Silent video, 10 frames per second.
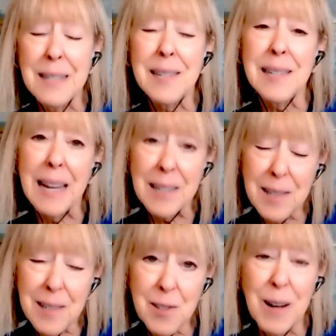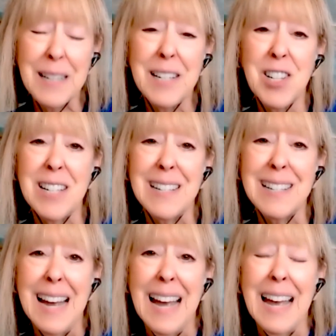sales
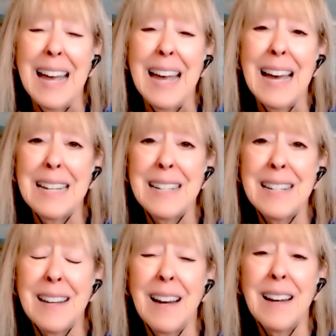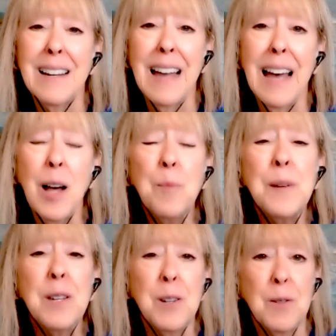strategies, and
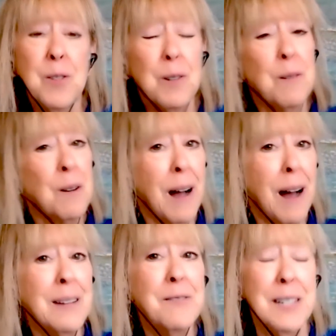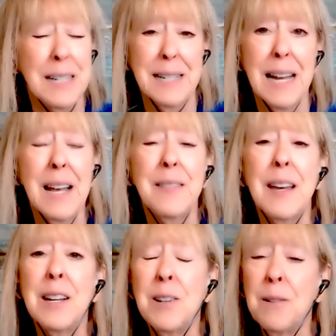helping you to grow confident
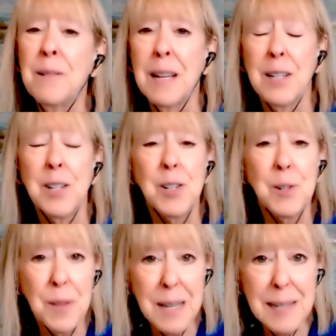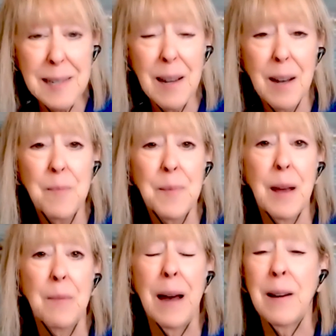that you can do this,
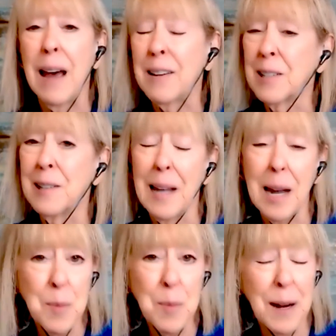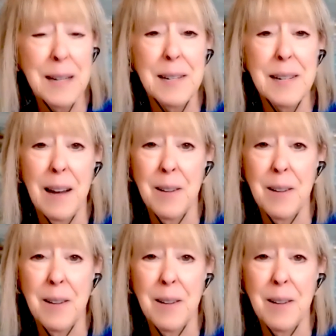about how to collaborate,